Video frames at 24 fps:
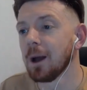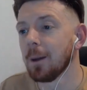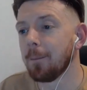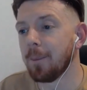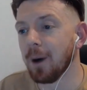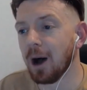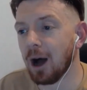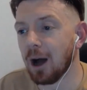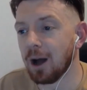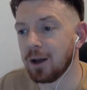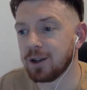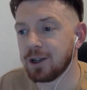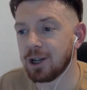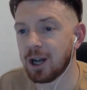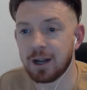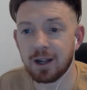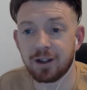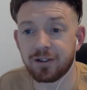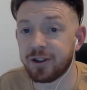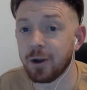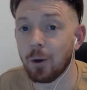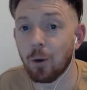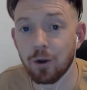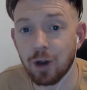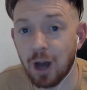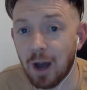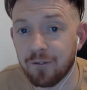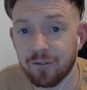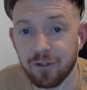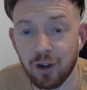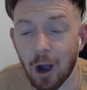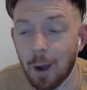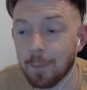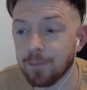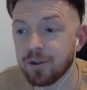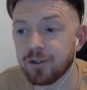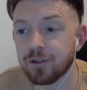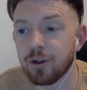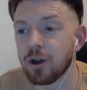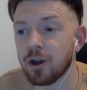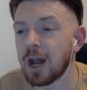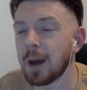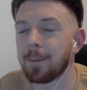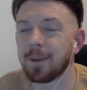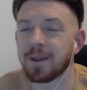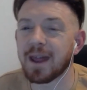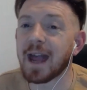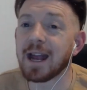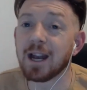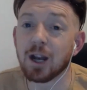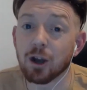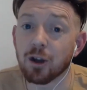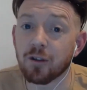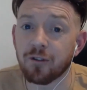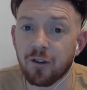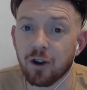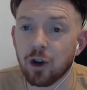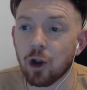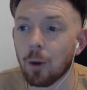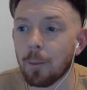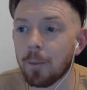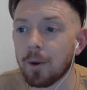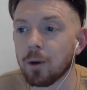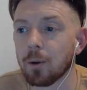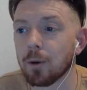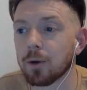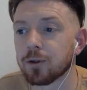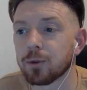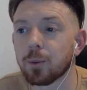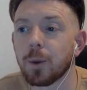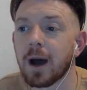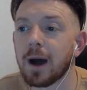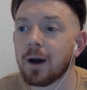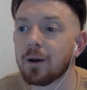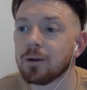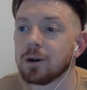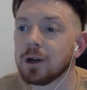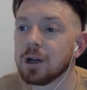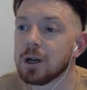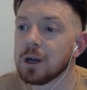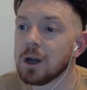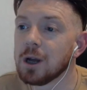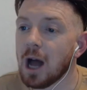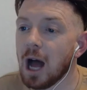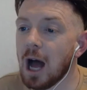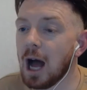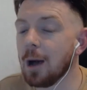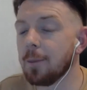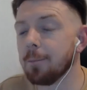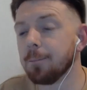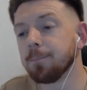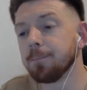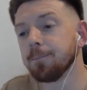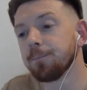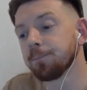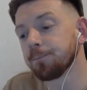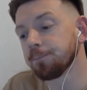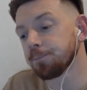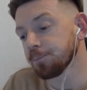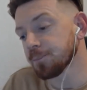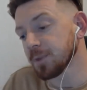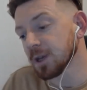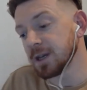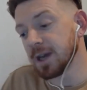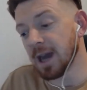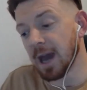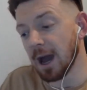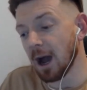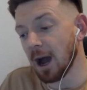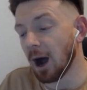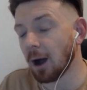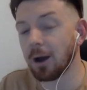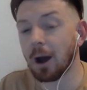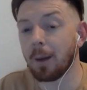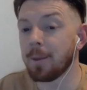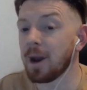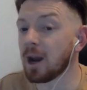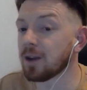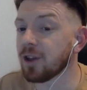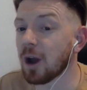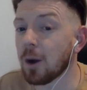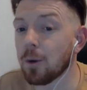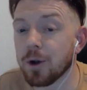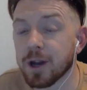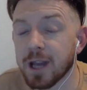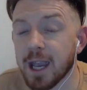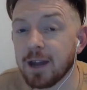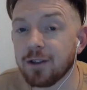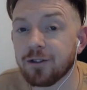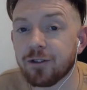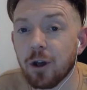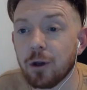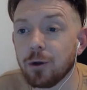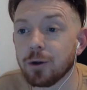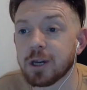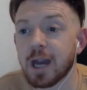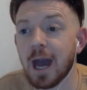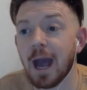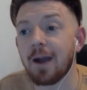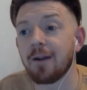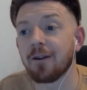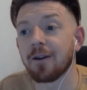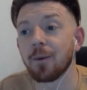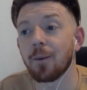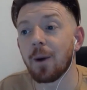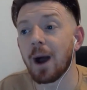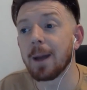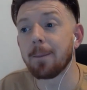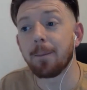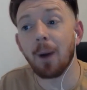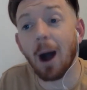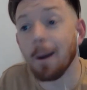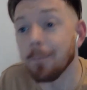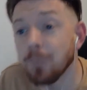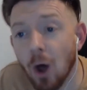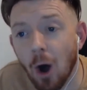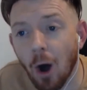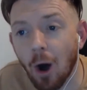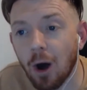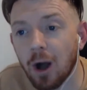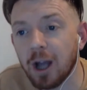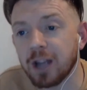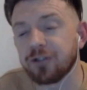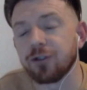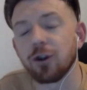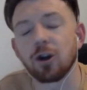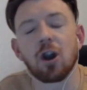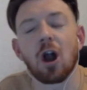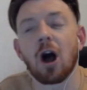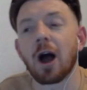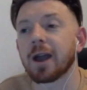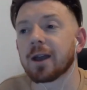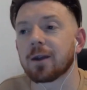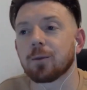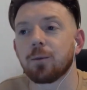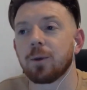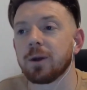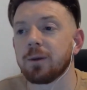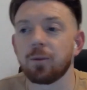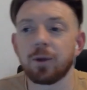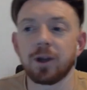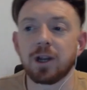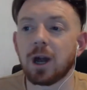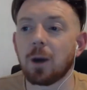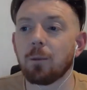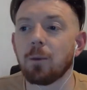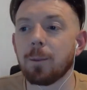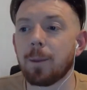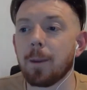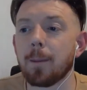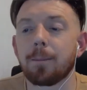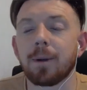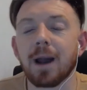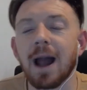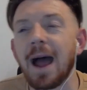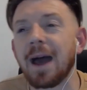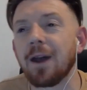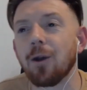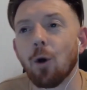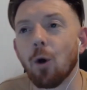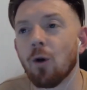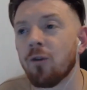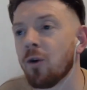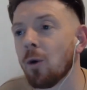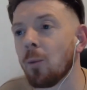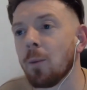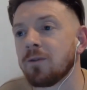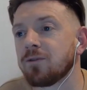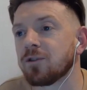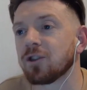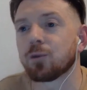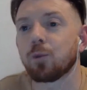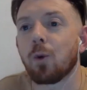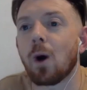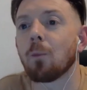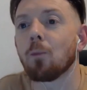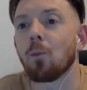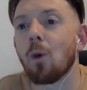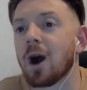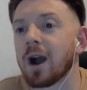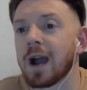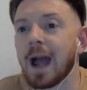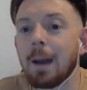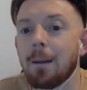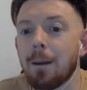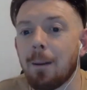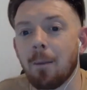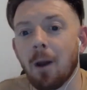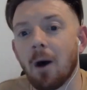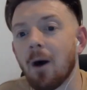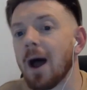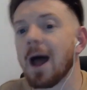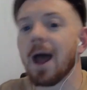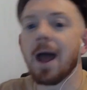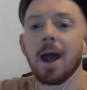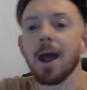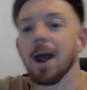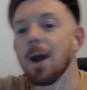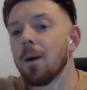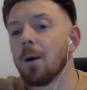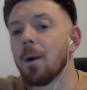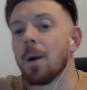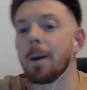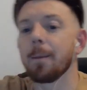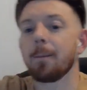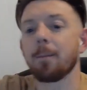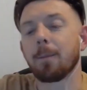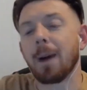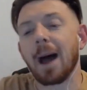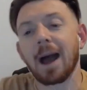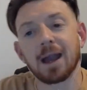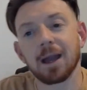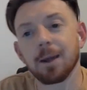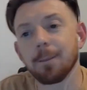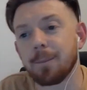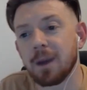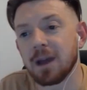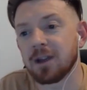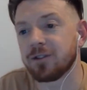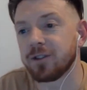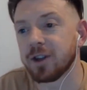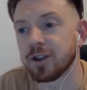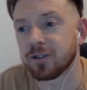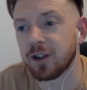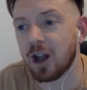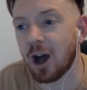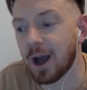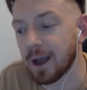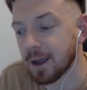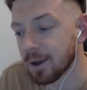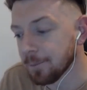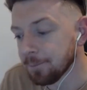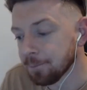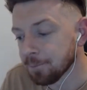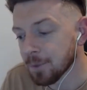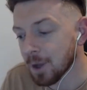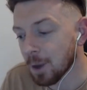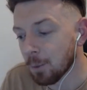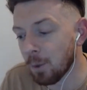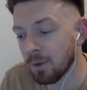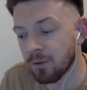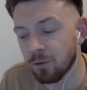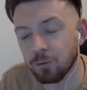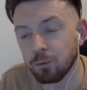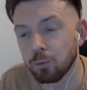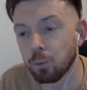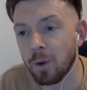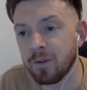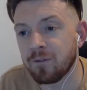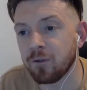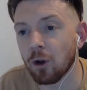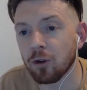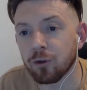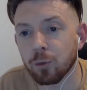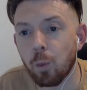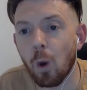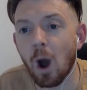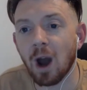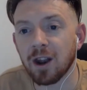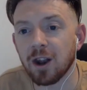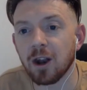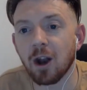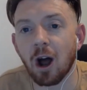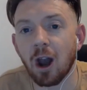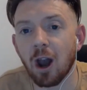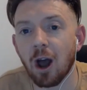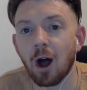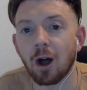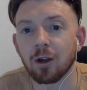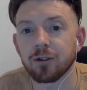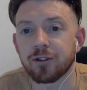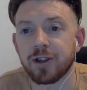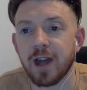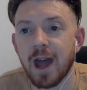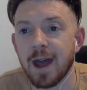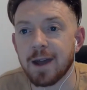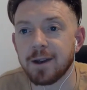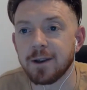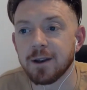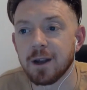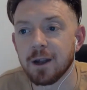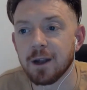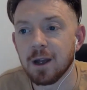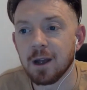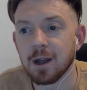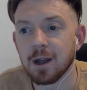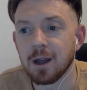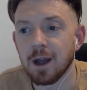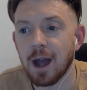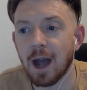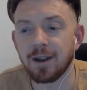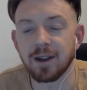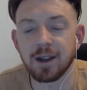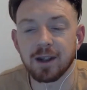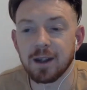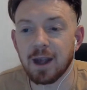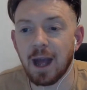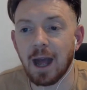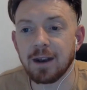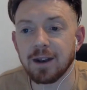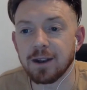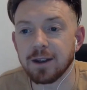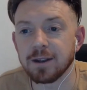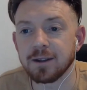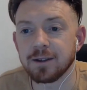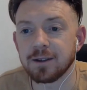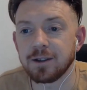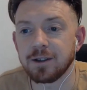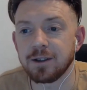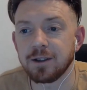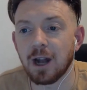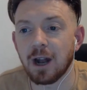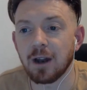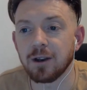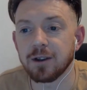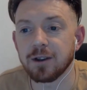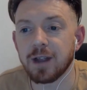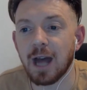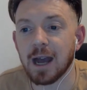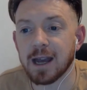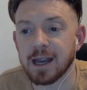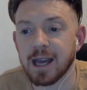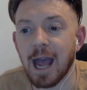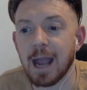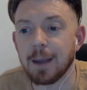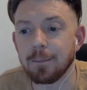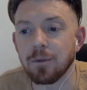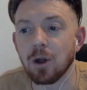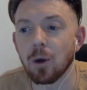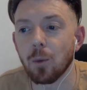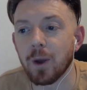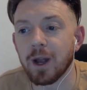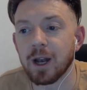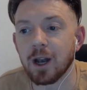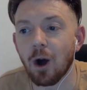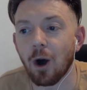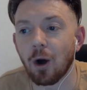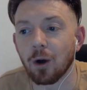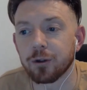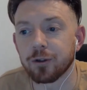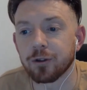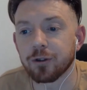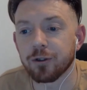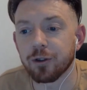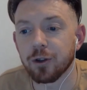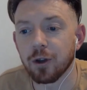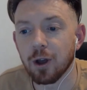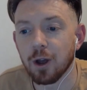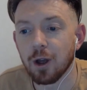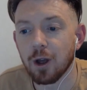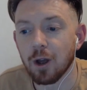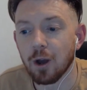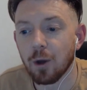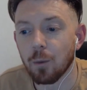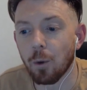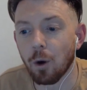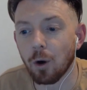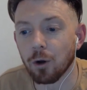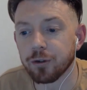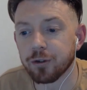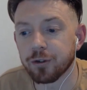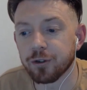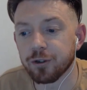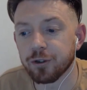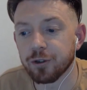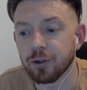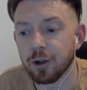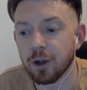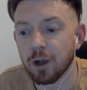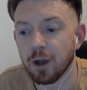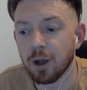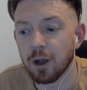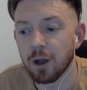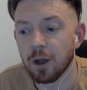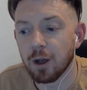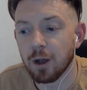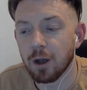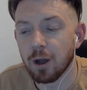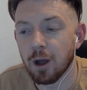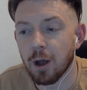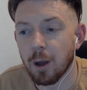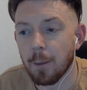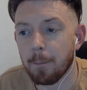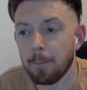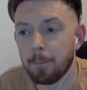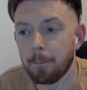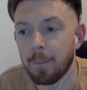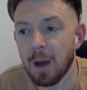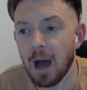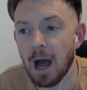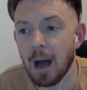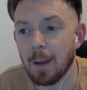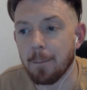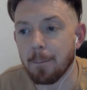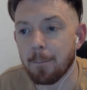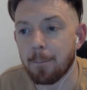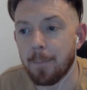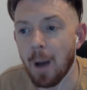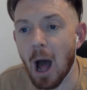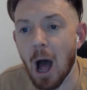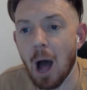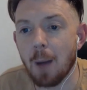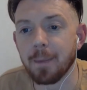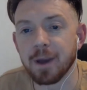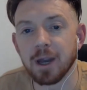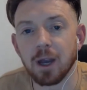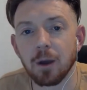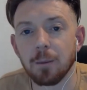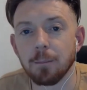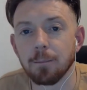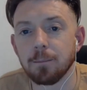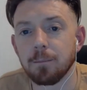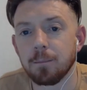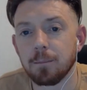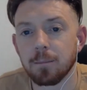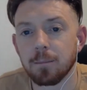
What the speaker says: But, there's still enough time to do that. But they look phenomenal as well. Yeah, I mean, I don't want to get too carried away, but I'm not. It's not like we've been playing awful and we've just won one game. And I'm like, hey, we're back in business. Like we've lost 1 in our last 10, and that game that we lost was Birmingham.